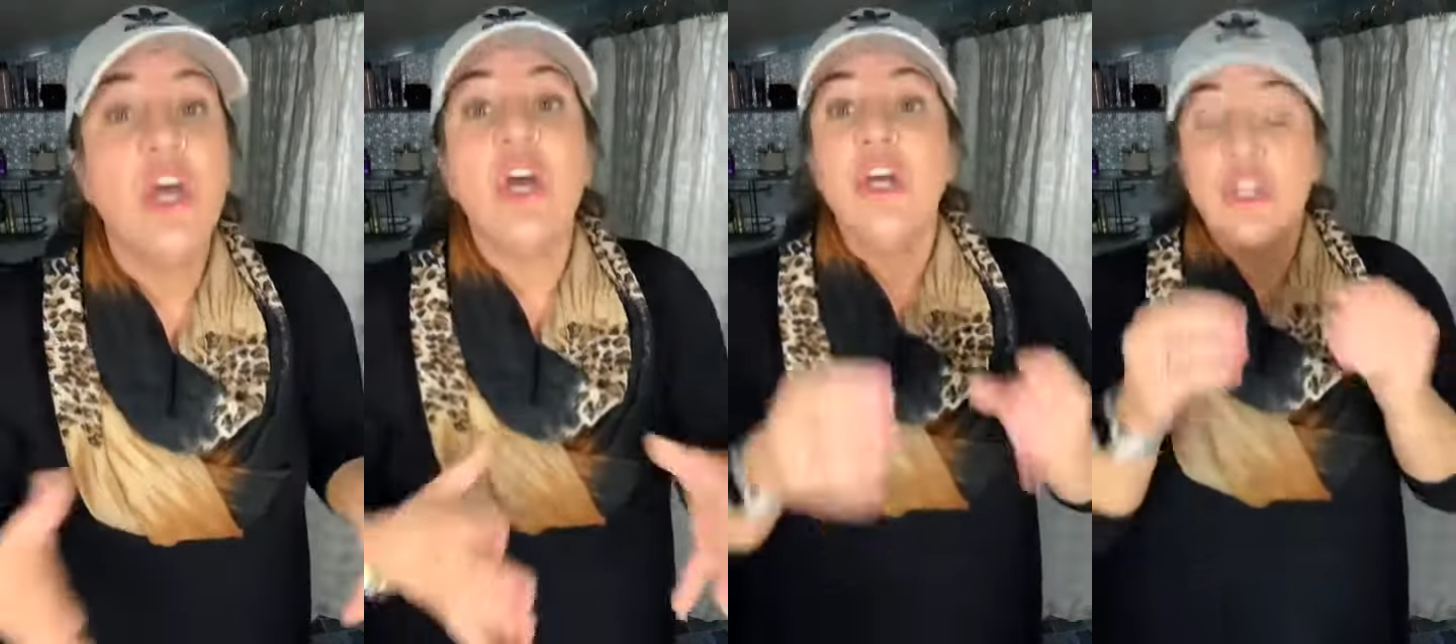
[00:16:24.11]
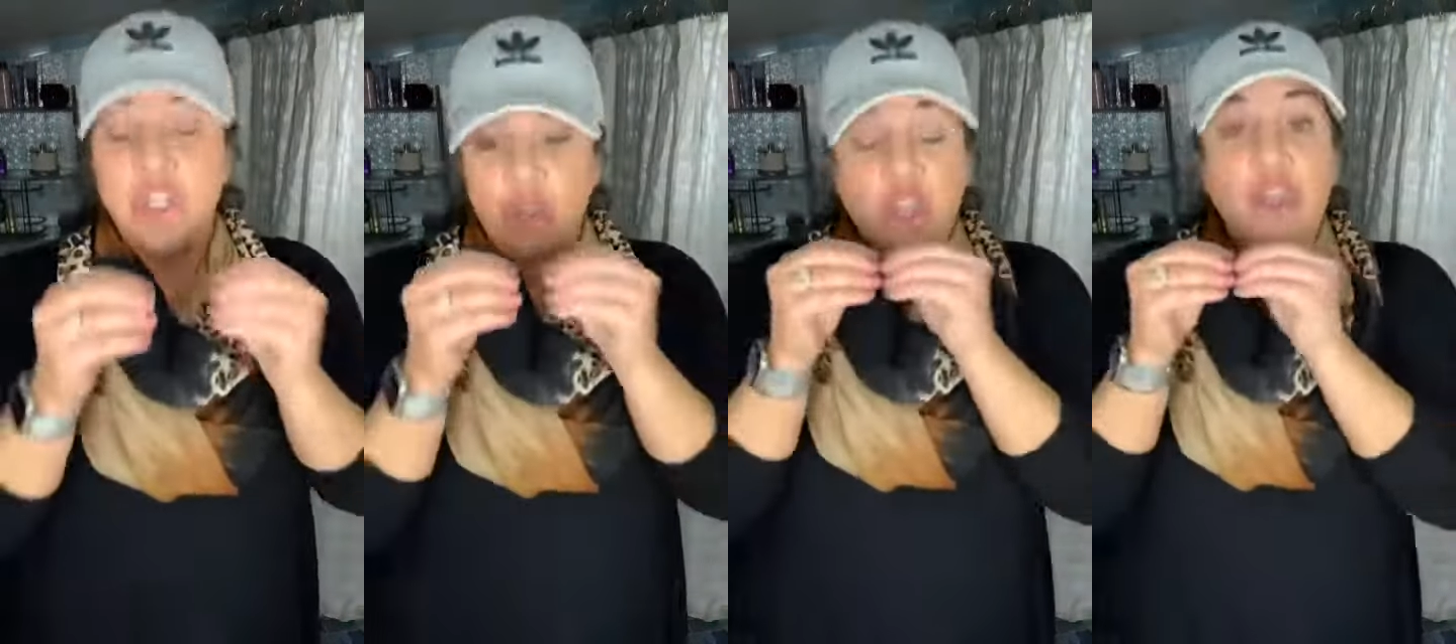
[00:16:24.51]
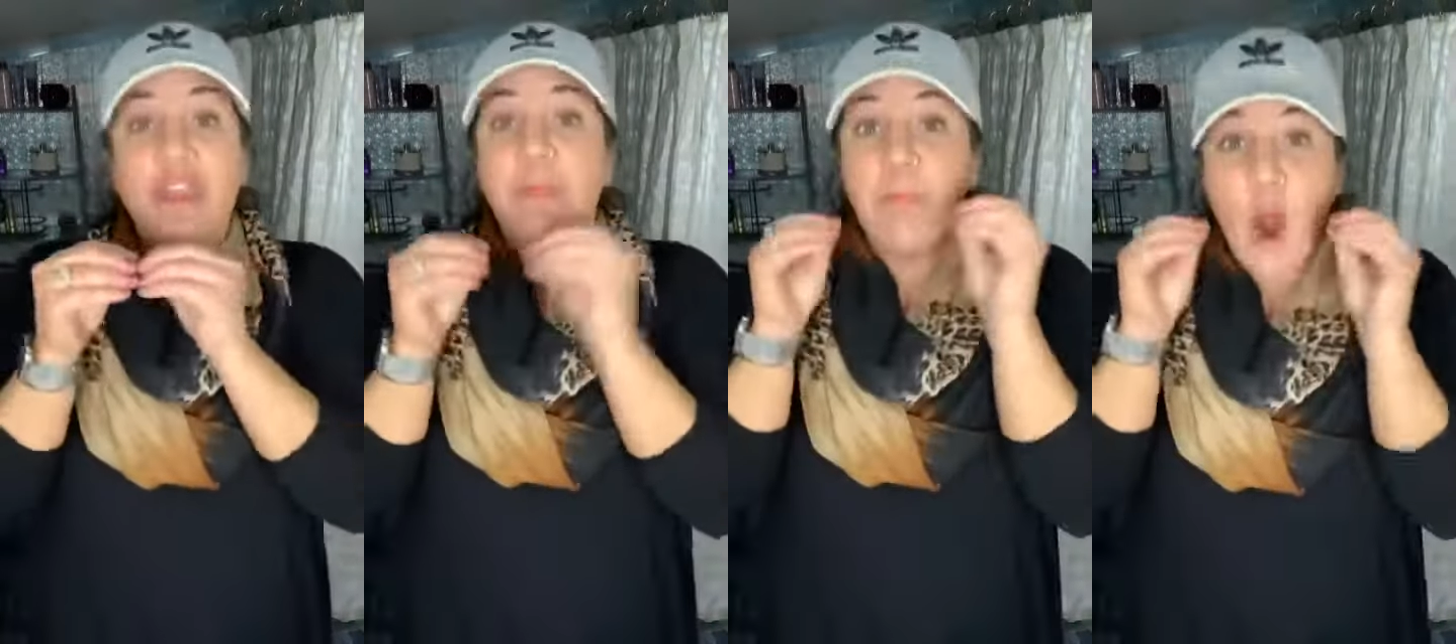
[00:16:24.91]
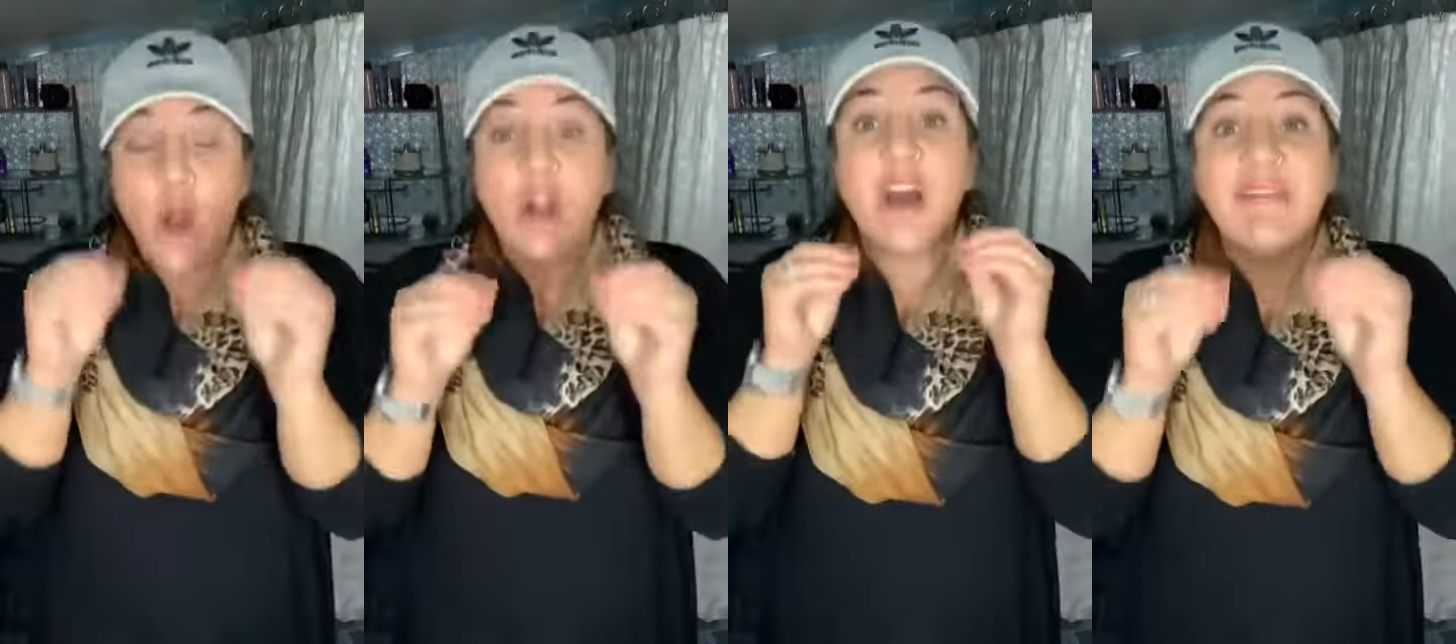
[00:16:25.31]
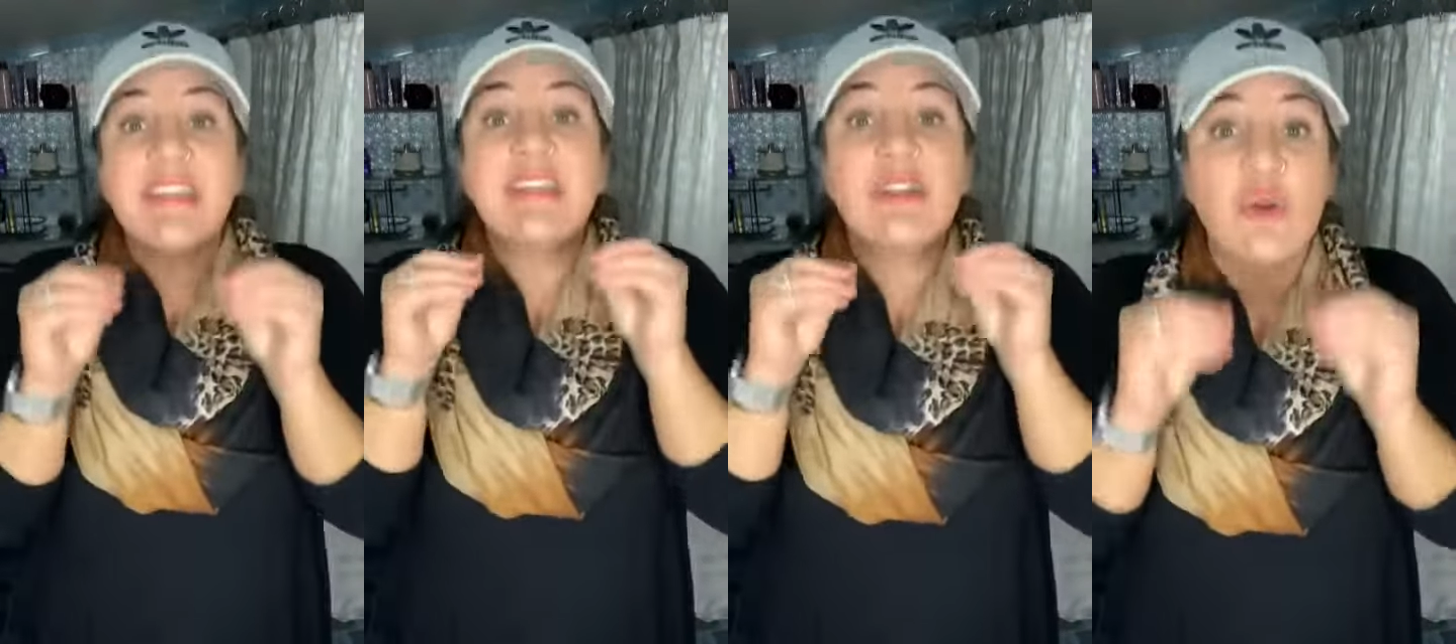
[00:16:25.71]
So part of the
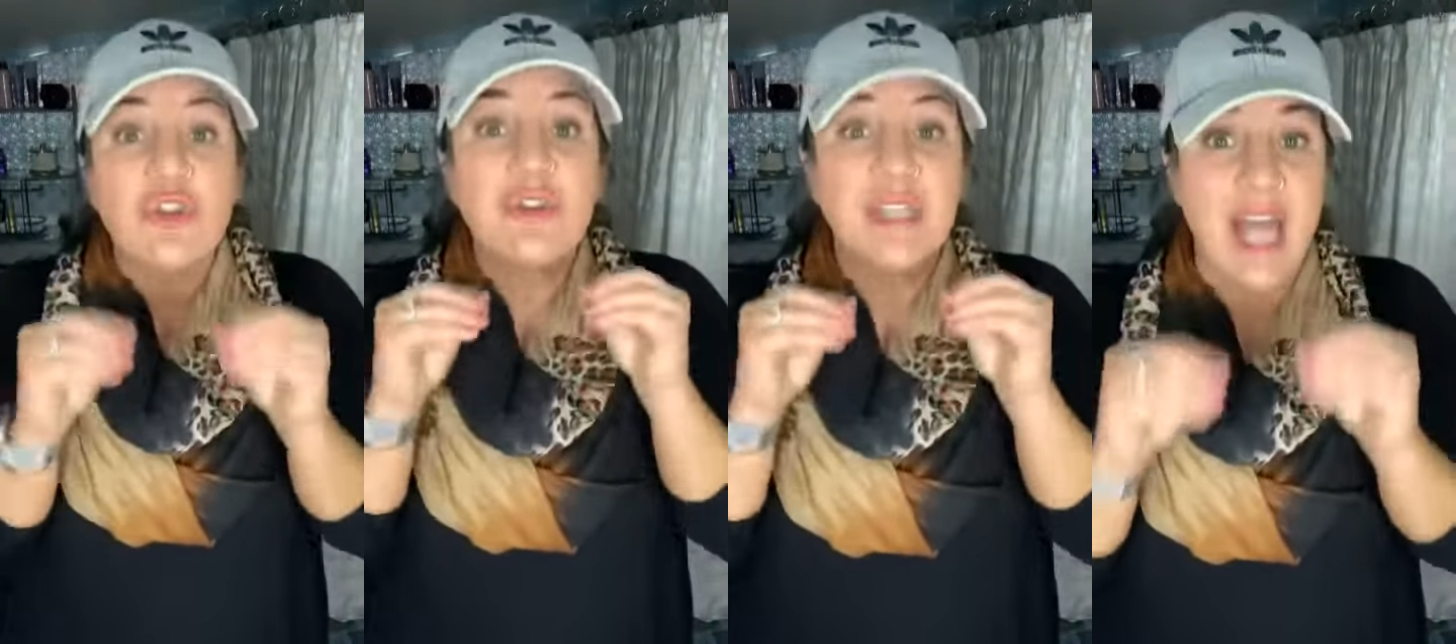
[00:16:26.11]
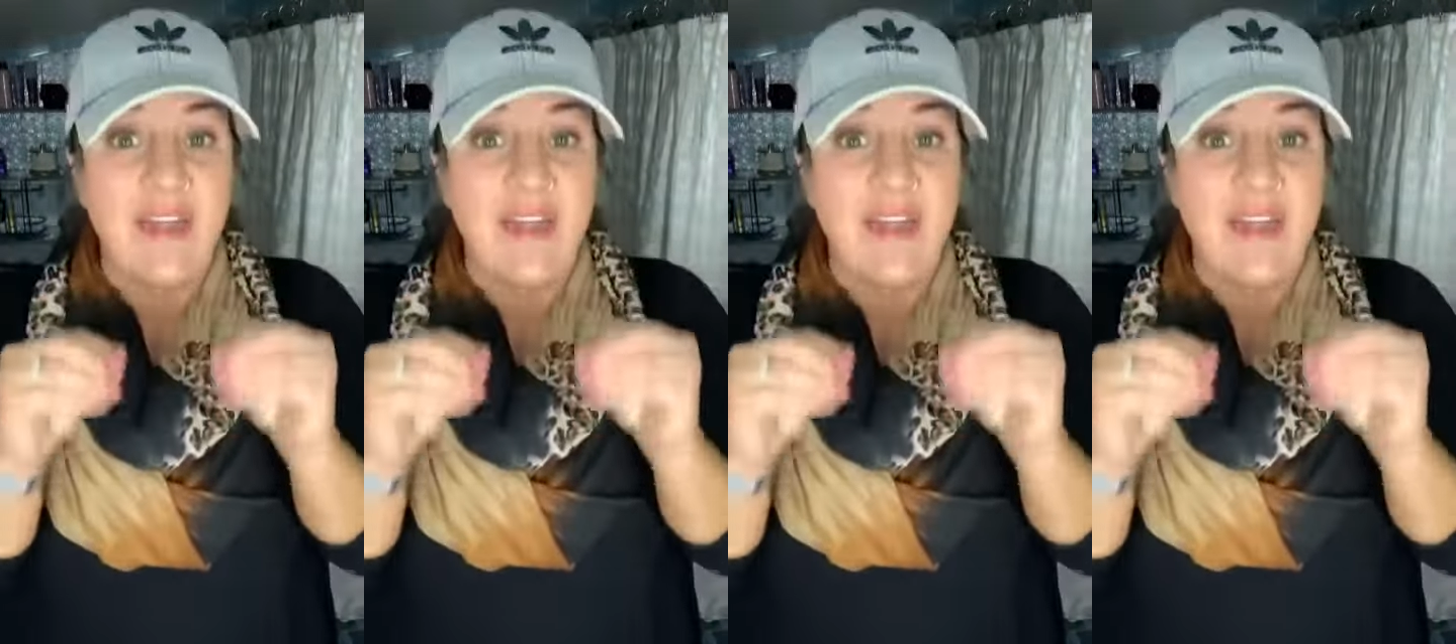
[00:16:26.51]
social selling